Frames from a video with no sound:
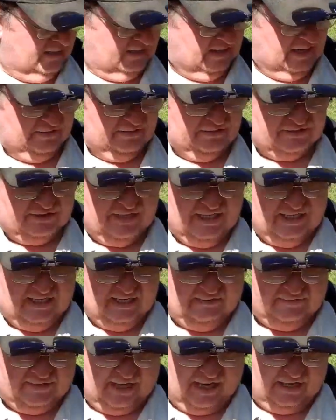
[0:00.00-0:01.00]
Now the seed
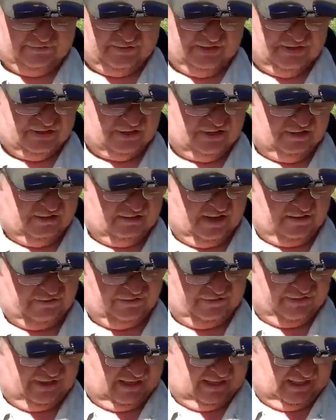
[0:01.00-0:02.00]
I've got this year, I
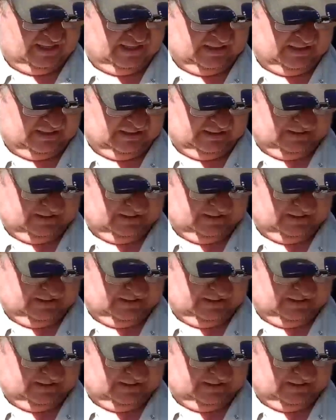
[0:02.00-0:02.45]
think,